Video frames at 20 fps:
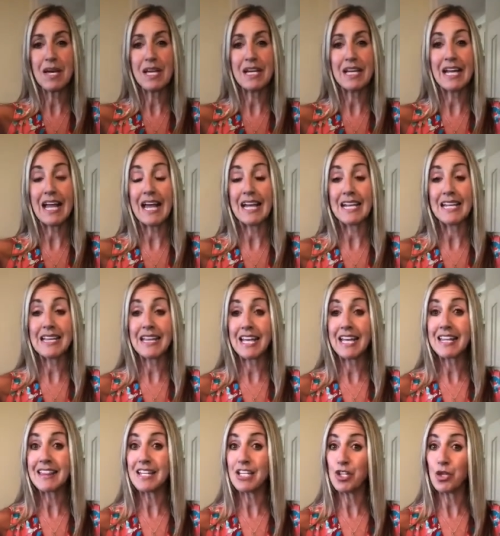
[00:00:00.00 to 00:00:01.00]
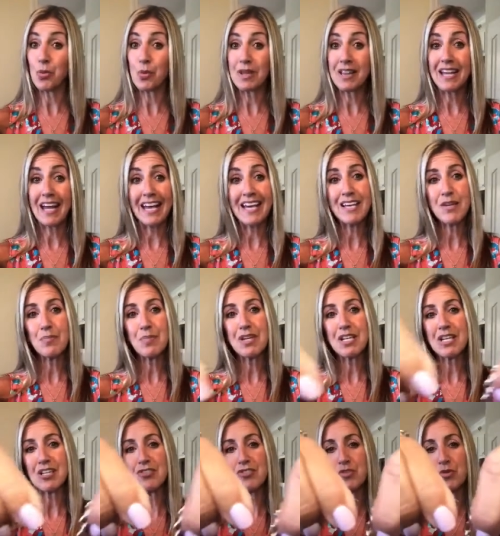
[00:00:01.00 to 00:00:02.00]
make it any length that you would like
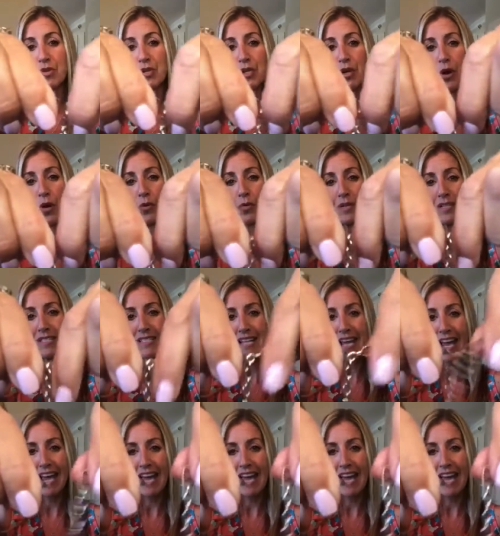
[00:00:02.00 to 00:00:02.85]
because you can always